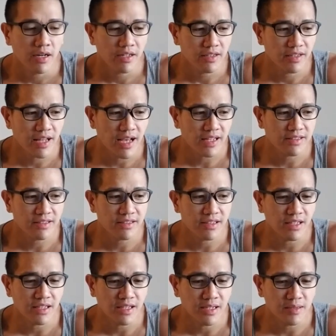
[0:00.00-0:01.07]
that
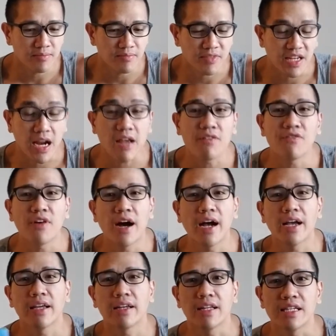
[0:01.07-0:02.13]
um, that I
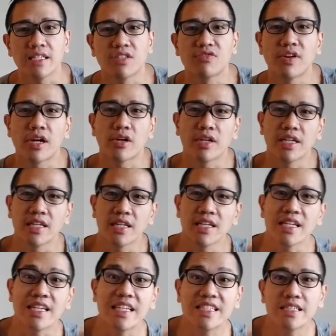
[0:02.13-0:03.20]
find is very
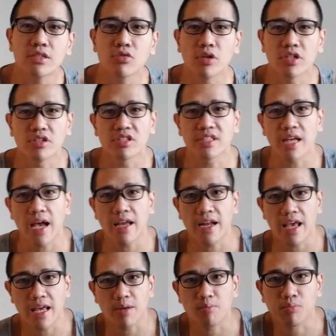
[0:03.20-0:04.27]
easy to
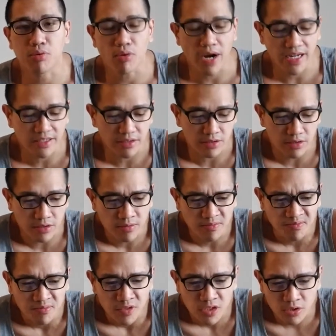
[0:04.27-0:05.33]
understand and practical.
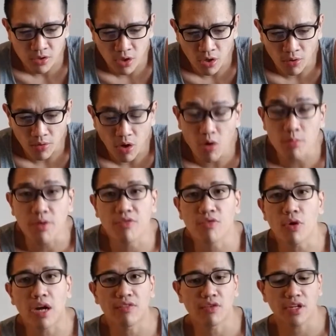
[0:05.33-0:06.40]
So, oh,
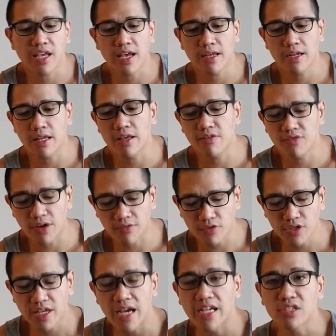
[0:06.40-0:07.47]
before I forget, if ever
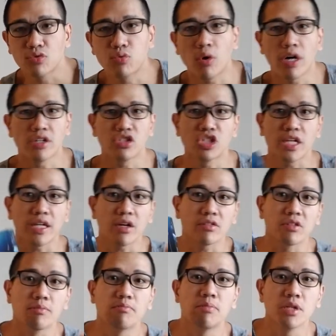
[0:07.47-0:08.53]
you guys want to check
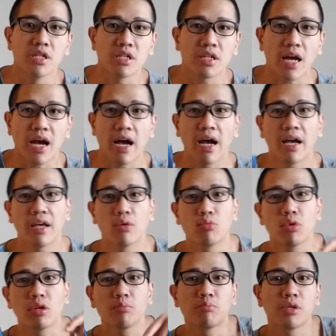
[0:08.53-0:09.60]
out the book, I
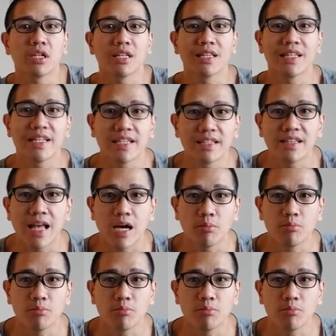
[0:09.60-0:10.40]
will put a link down